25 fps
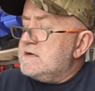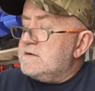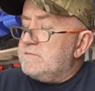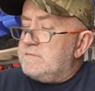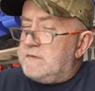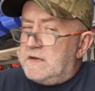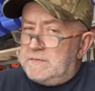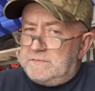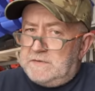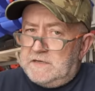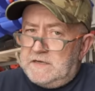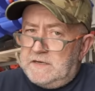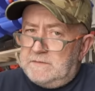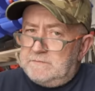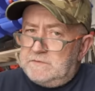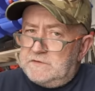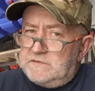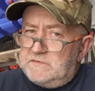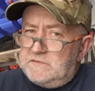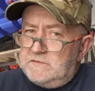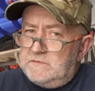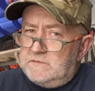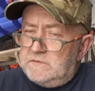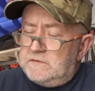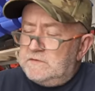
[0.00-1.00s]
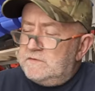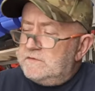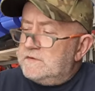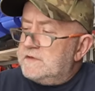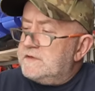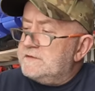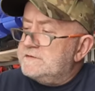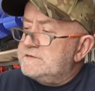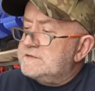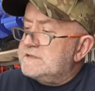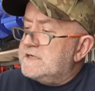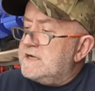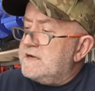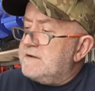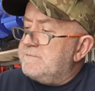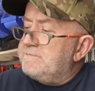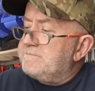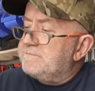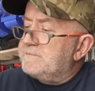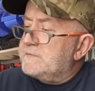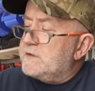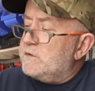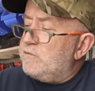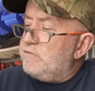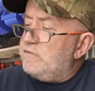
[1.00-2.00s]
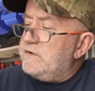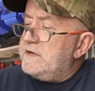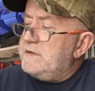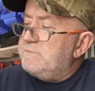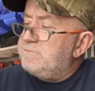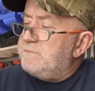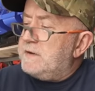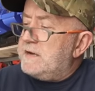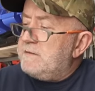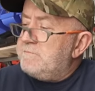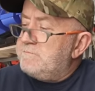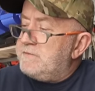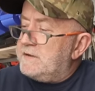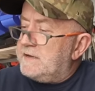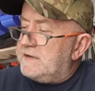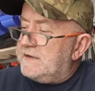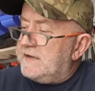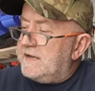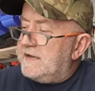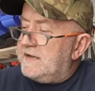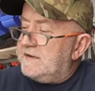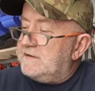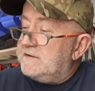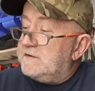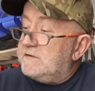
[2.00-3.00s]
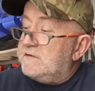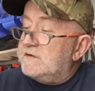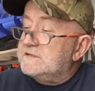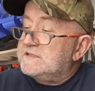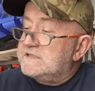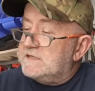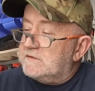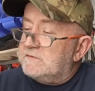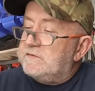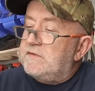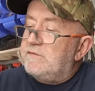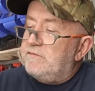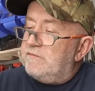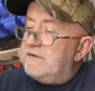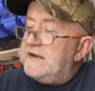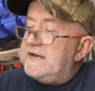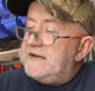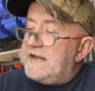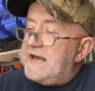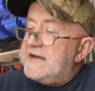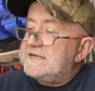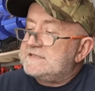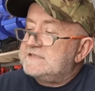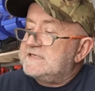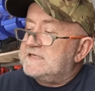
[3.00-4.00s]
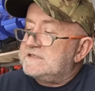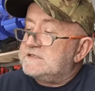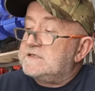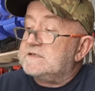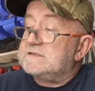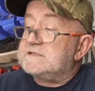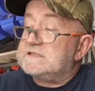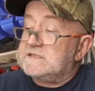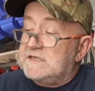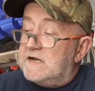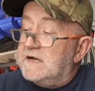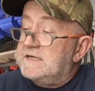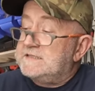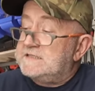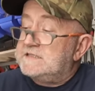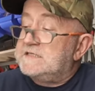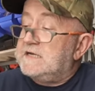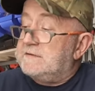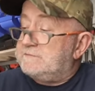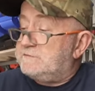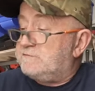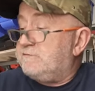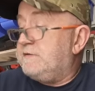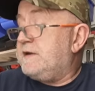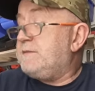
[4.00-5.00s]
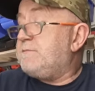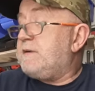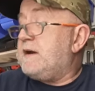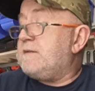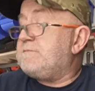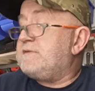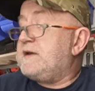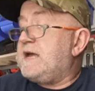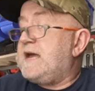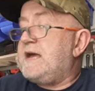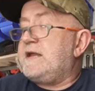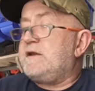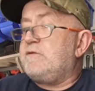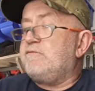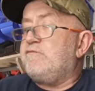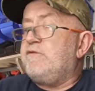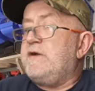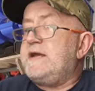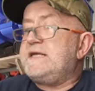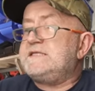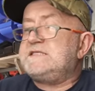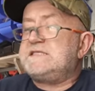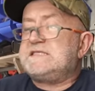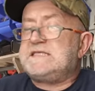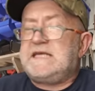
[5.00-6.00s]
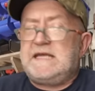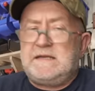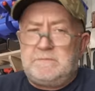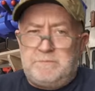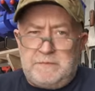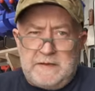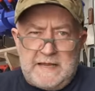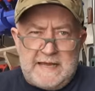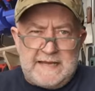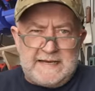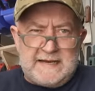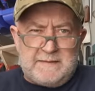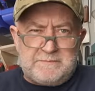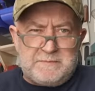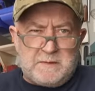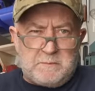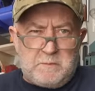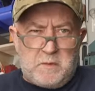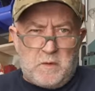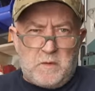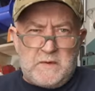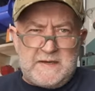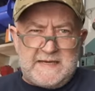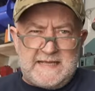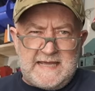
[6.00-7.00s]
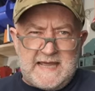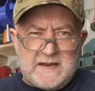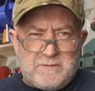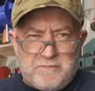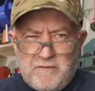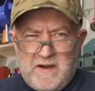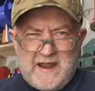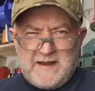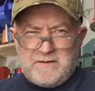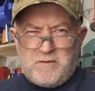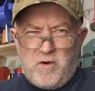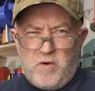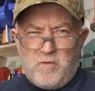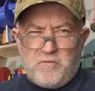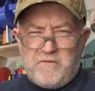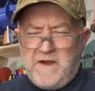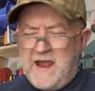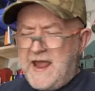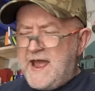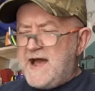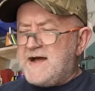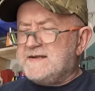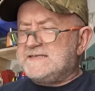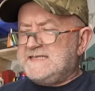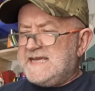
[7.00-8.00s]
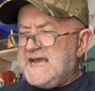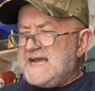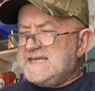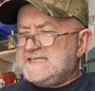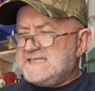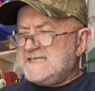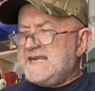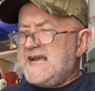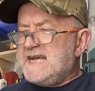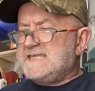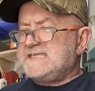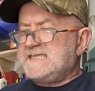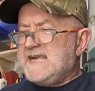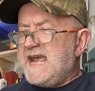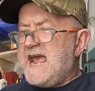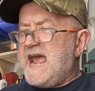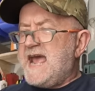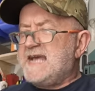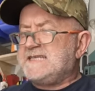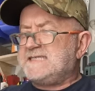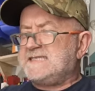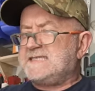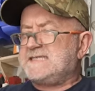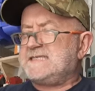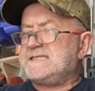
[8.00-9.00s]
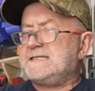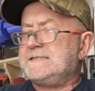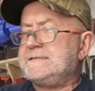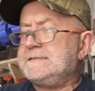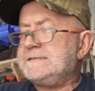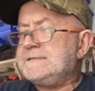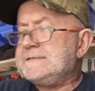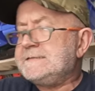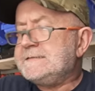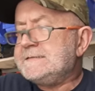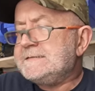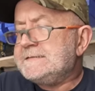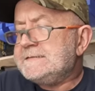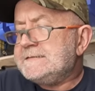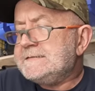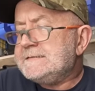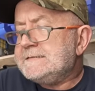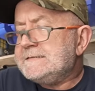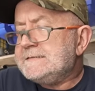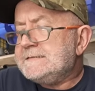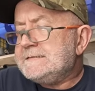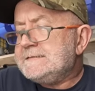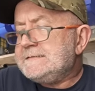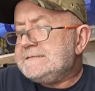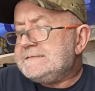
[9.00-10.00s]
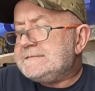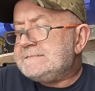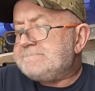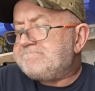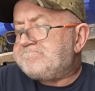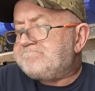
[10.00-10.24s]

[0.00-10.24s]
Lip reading: It might be number two, who knows. Rear bumper, and also the red accents on sidesteps, rear bumper, and a red skid plate up the pointy end. Red all round, yes, yes, yes.